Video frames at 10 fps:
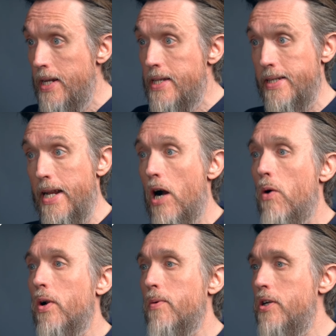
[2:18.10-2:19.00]
So now
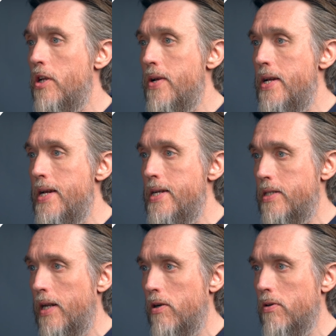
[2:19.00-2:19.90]
what I'm going to do is
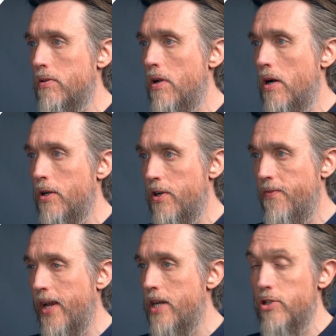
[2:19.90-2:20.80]
click on
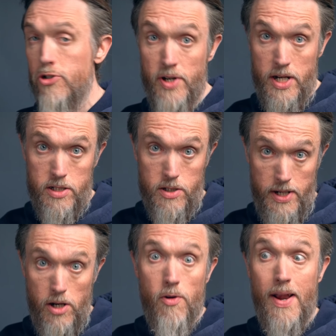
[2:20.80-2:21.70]
notification triggers so I
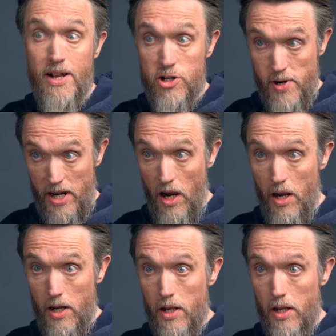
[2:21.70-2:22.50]
can create a trigger